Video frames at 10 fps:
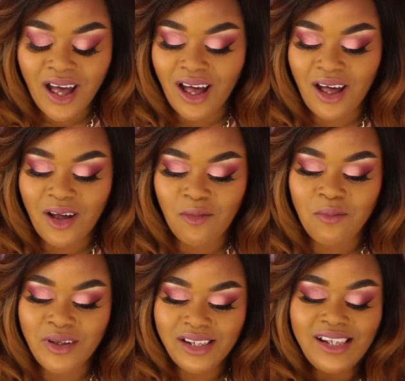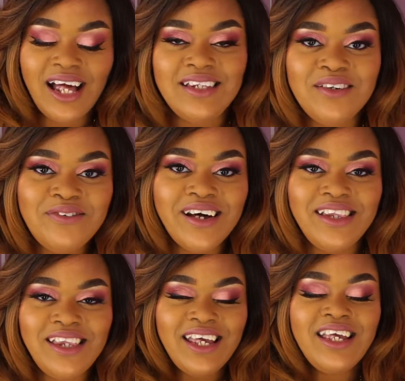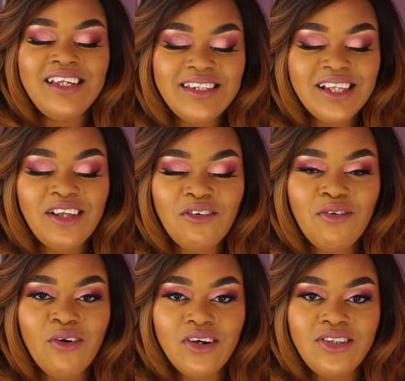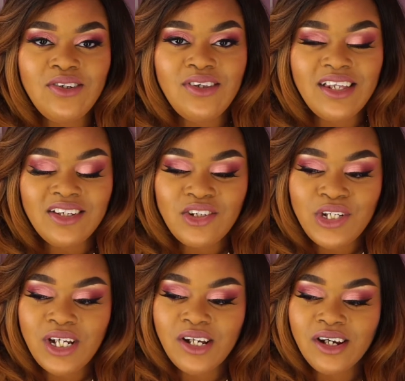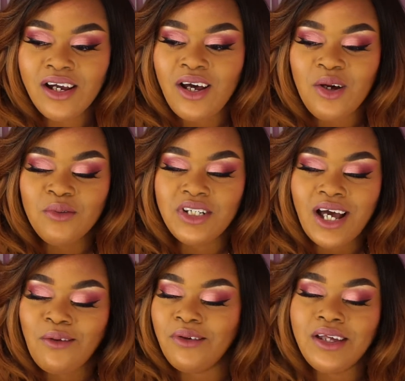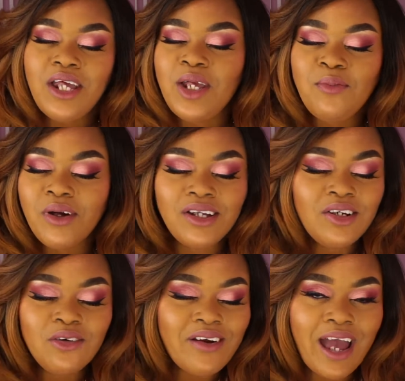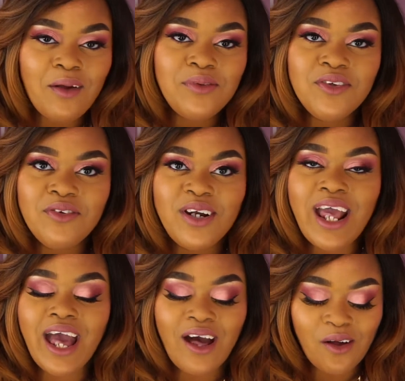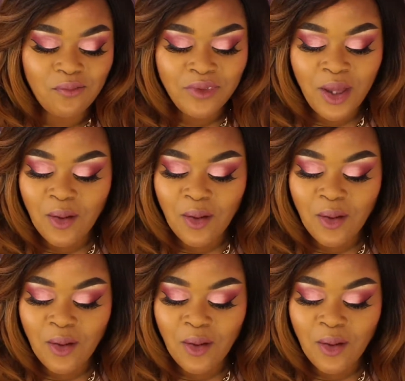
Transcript: But lots of fun things to look forward to this year, which I will keep under wraps for now.